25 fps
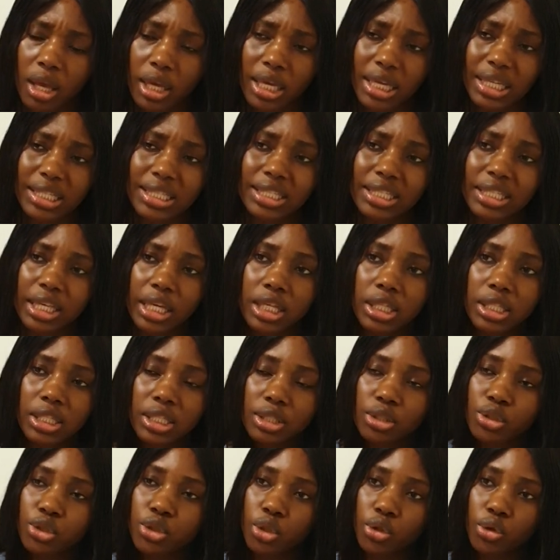is it
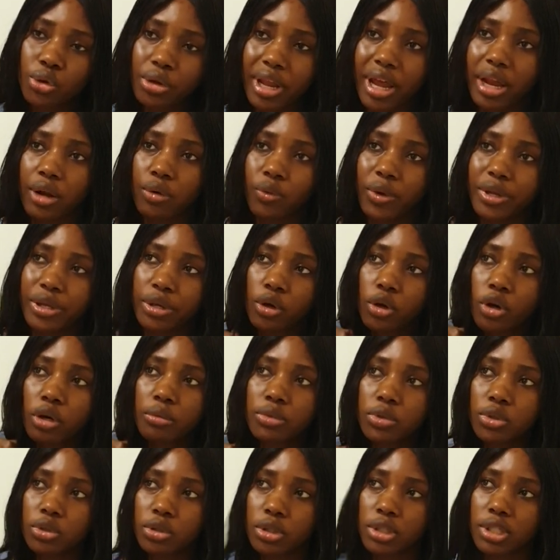true that when you
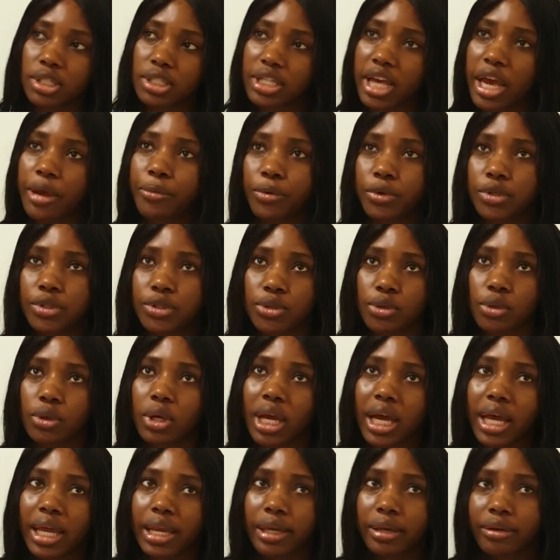come to North Cyprus you
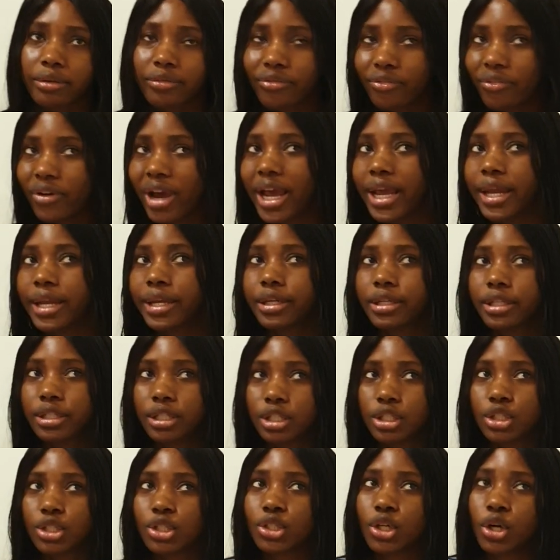can find
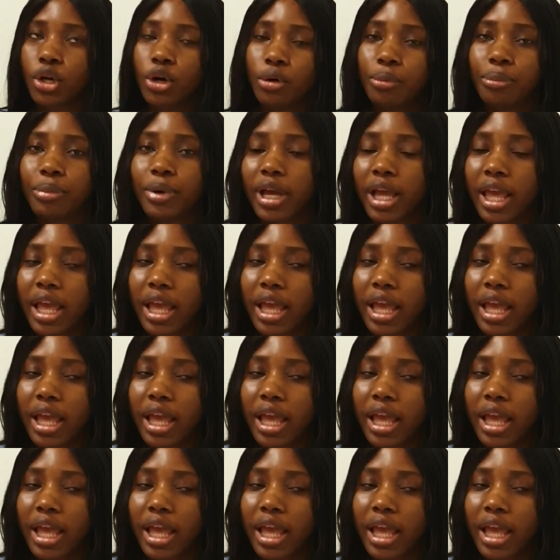a job